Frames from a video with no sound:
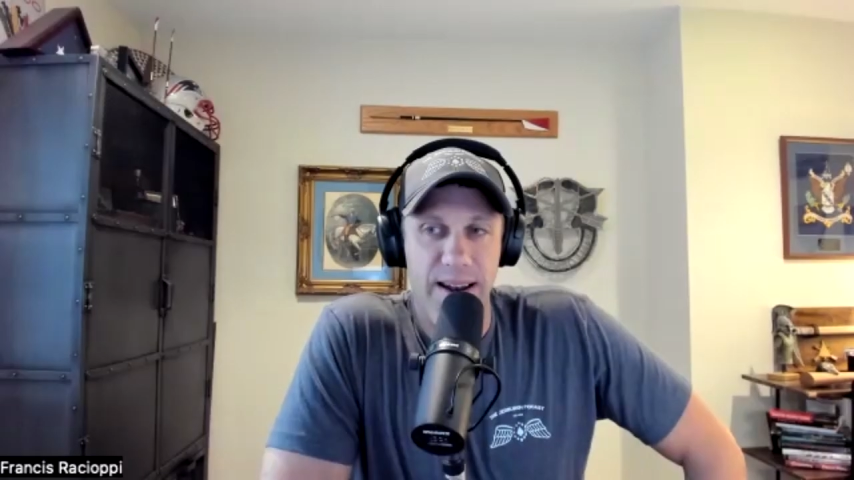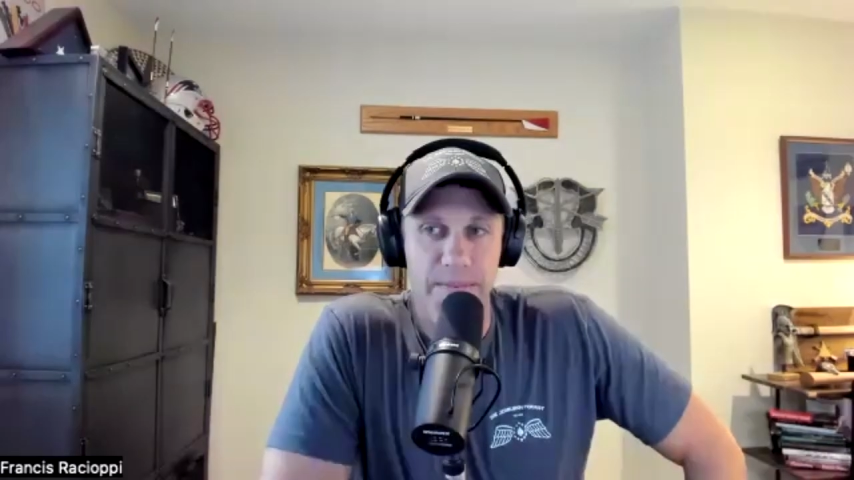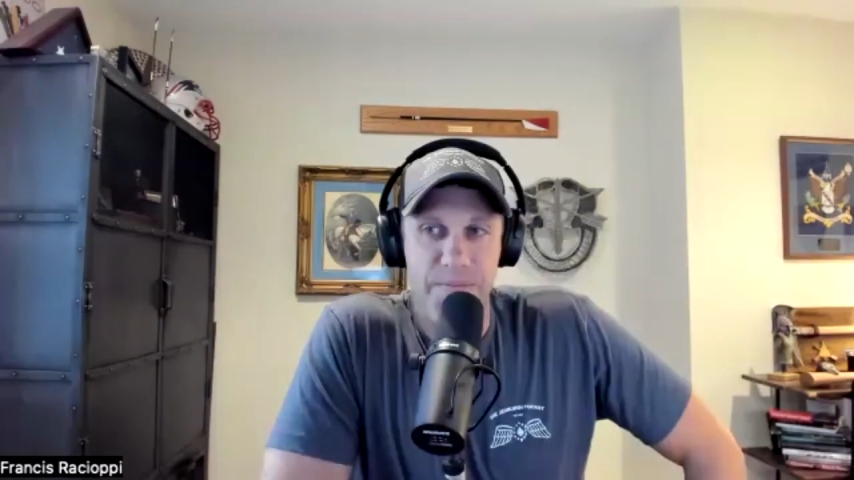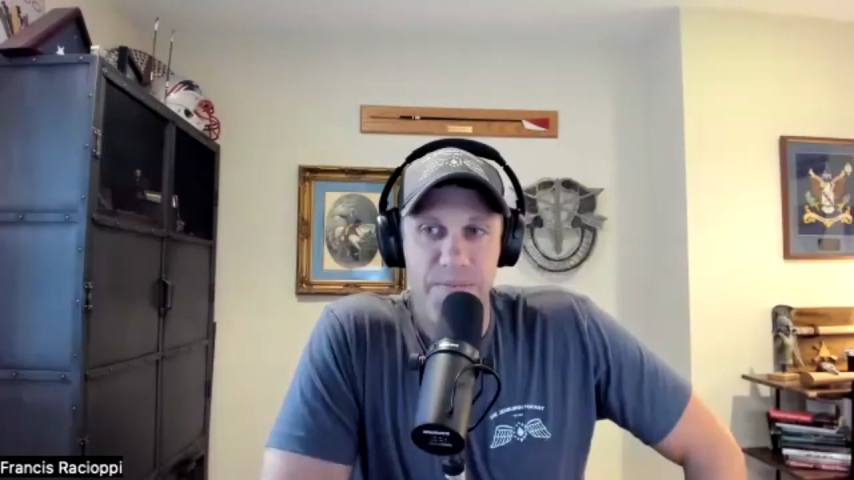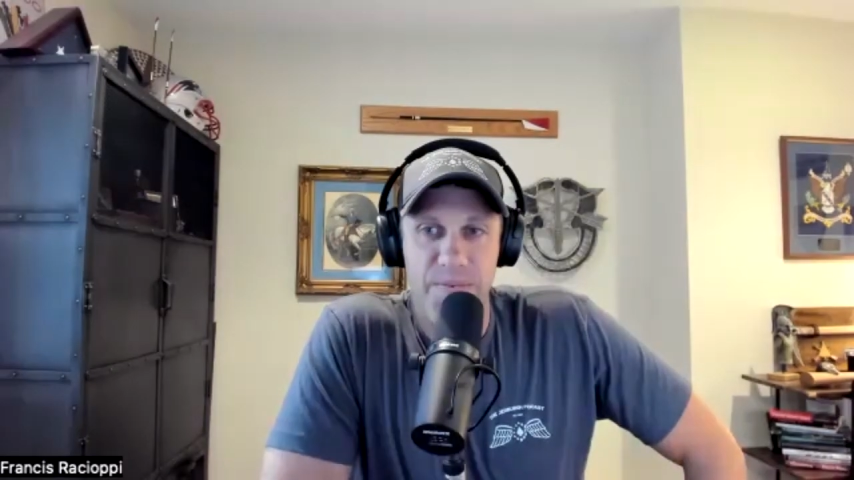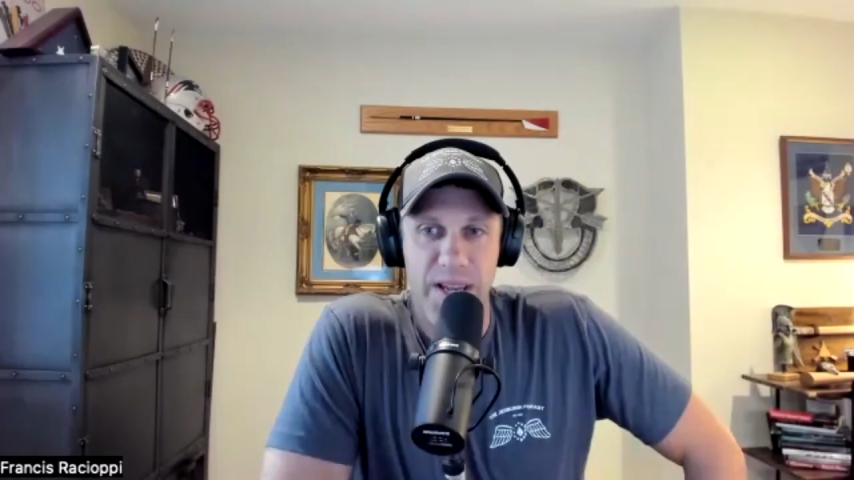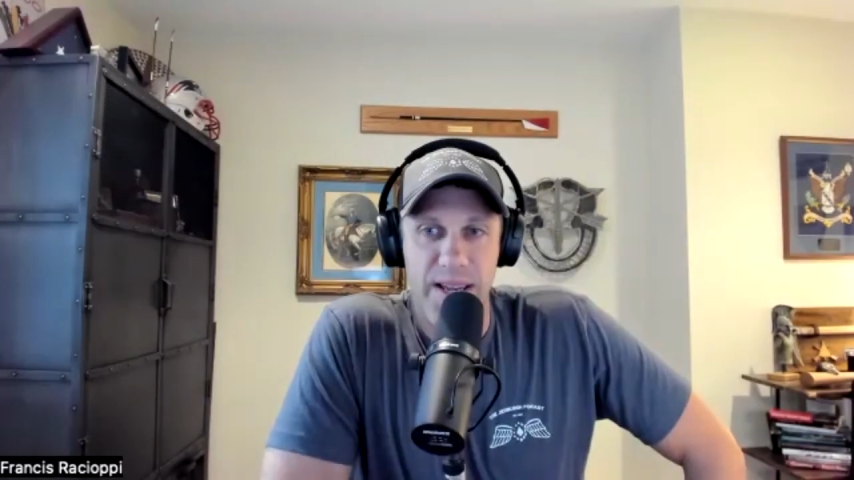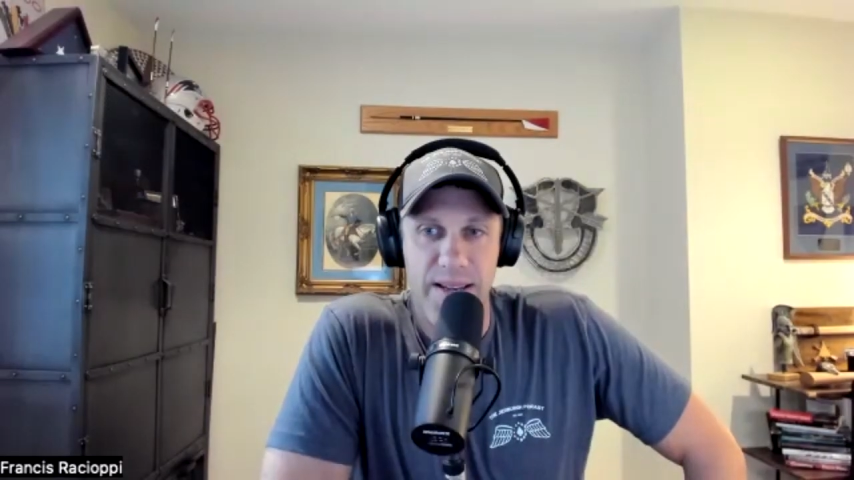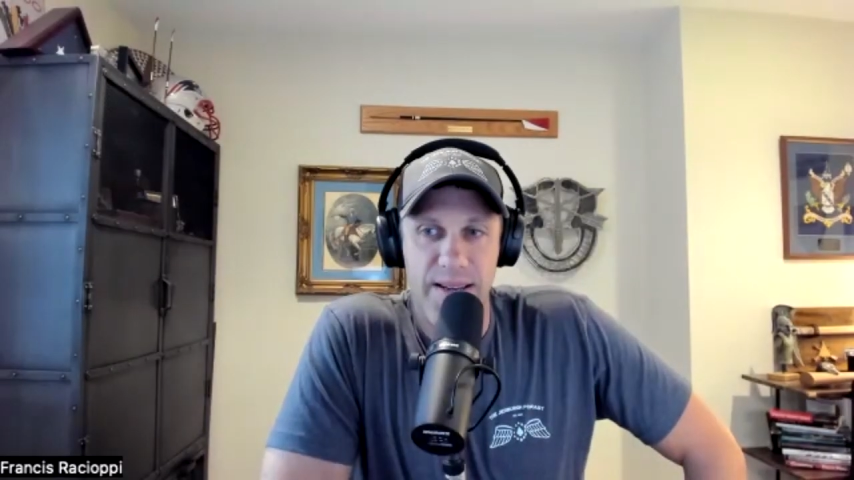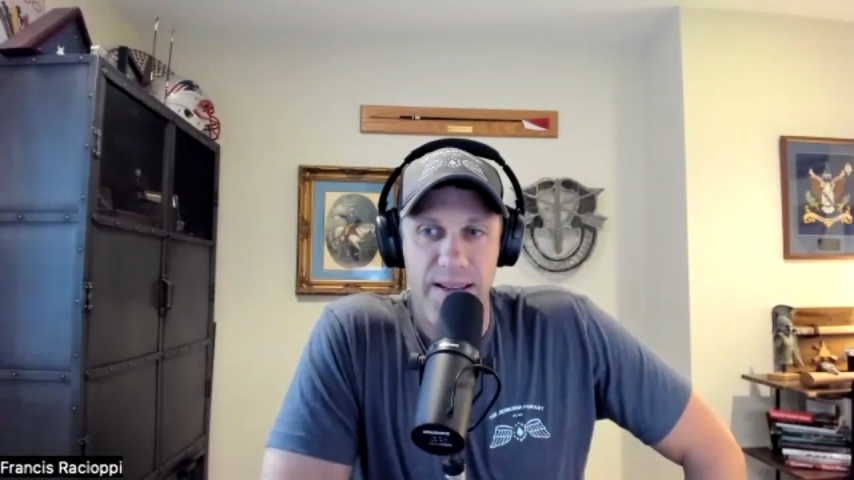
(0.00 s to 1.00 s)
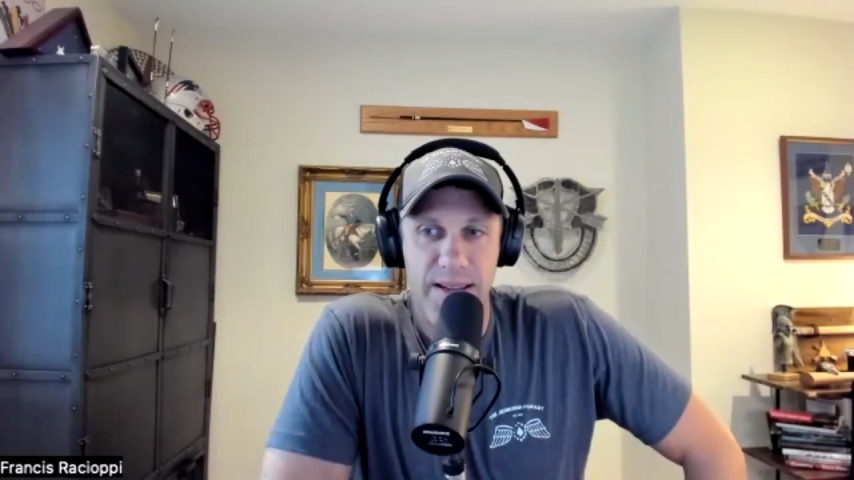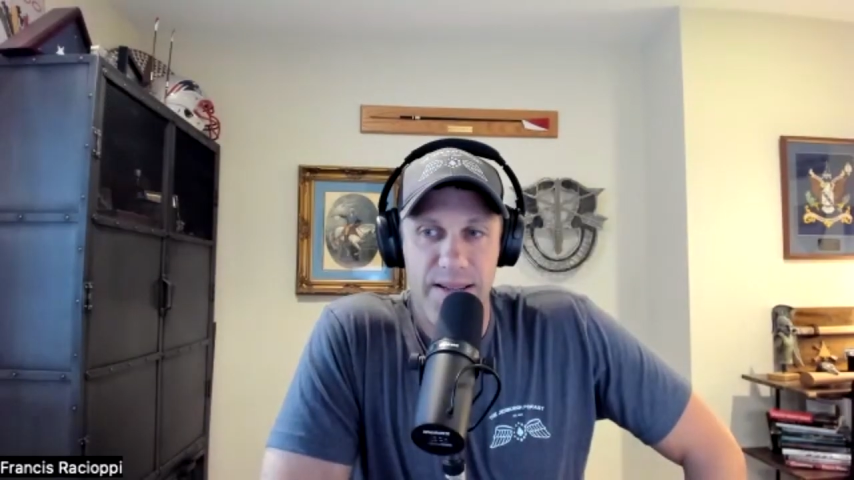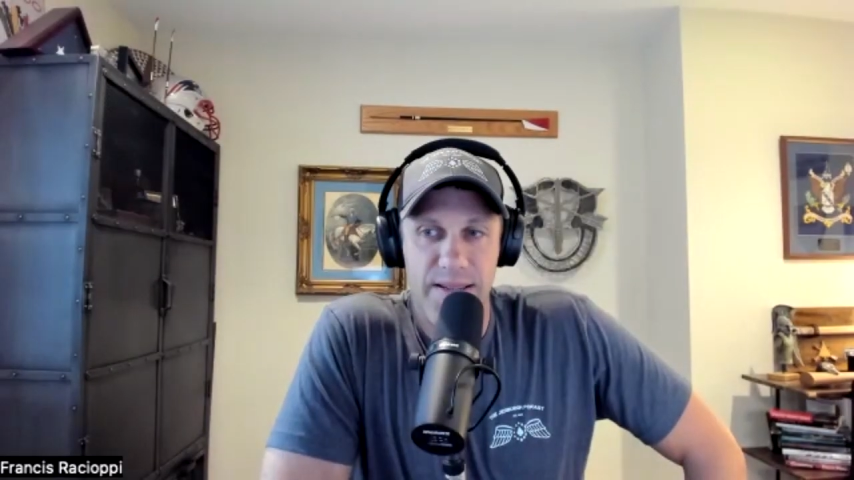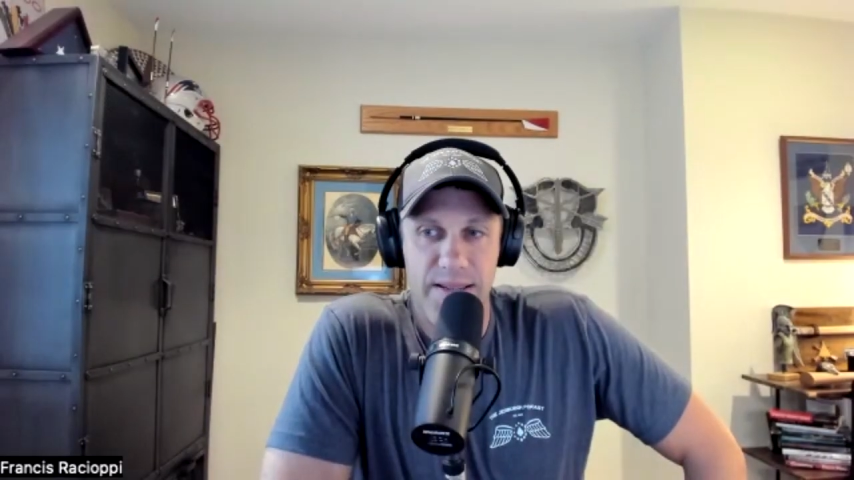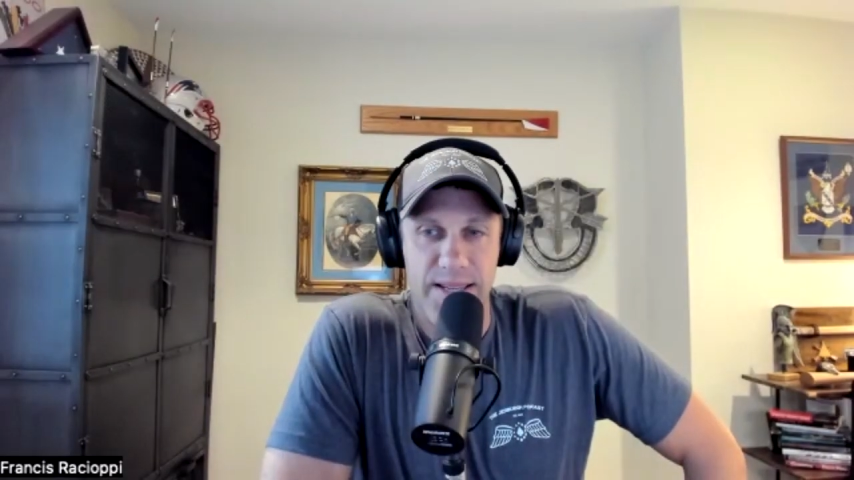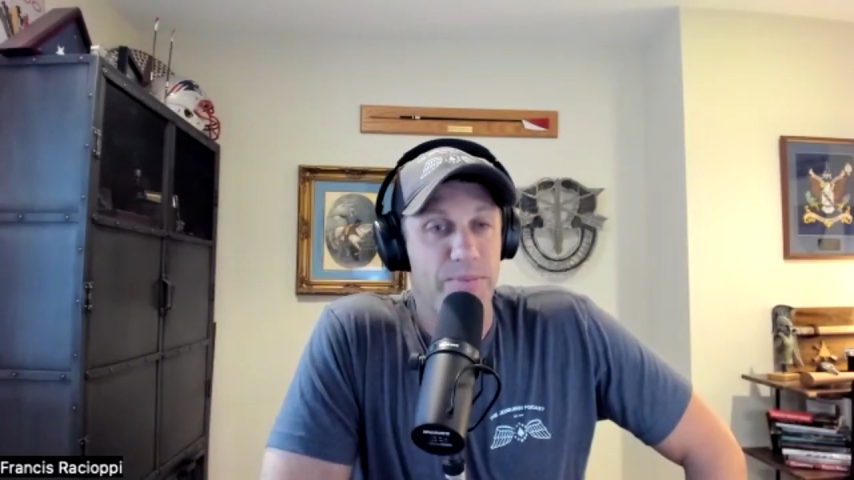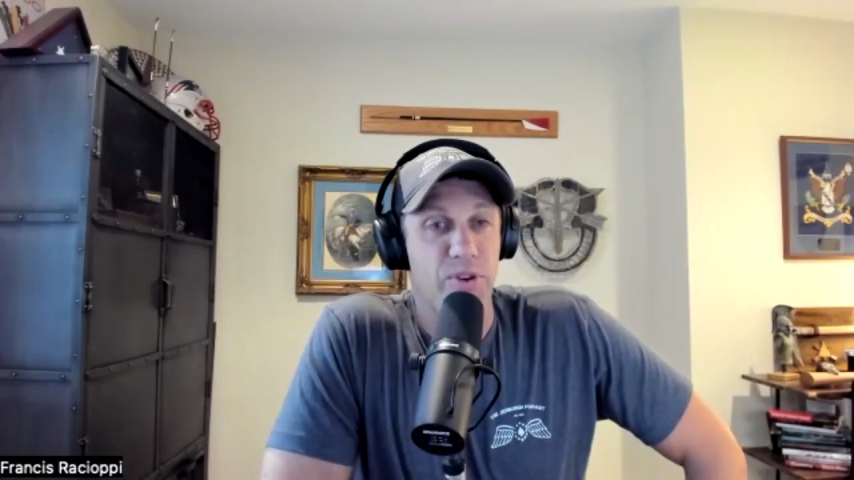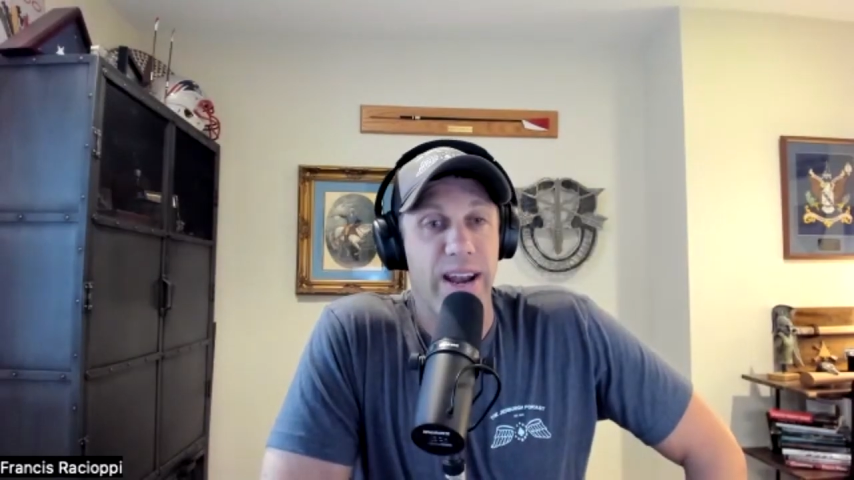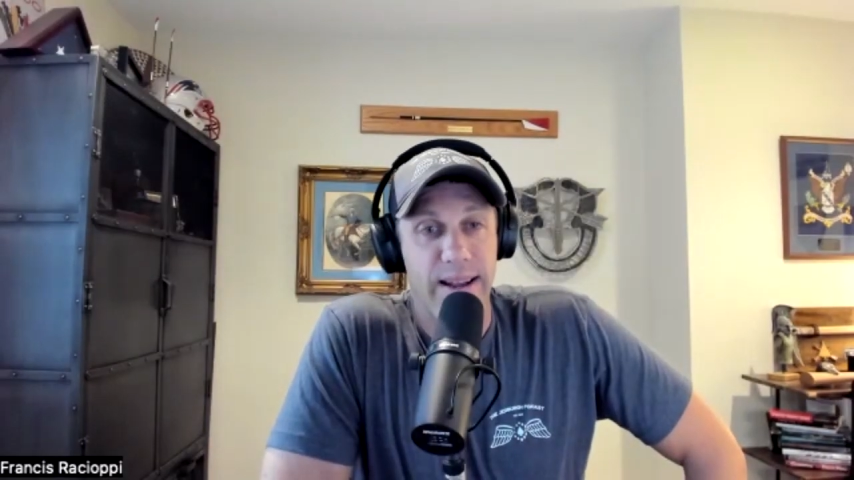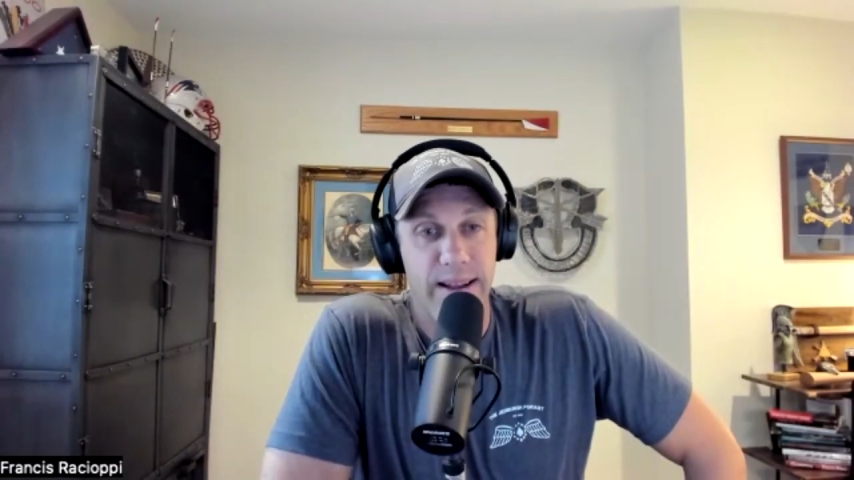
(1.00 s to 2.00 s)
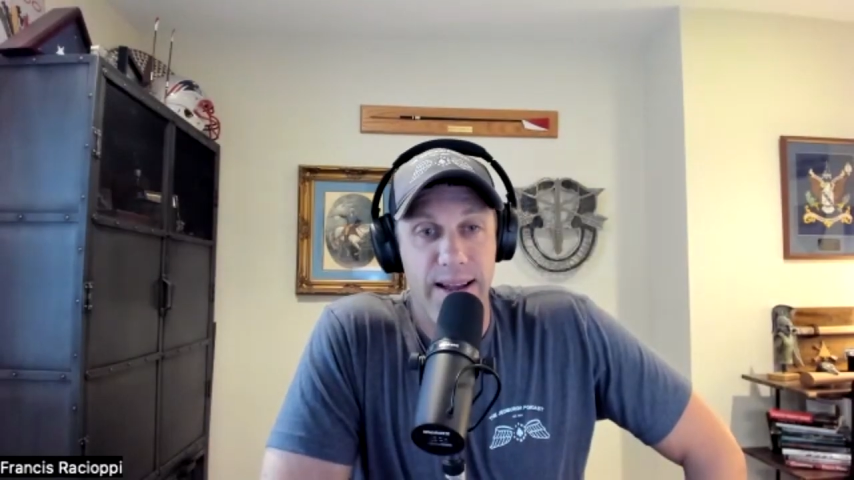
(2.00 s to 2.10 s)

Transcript: up in separating,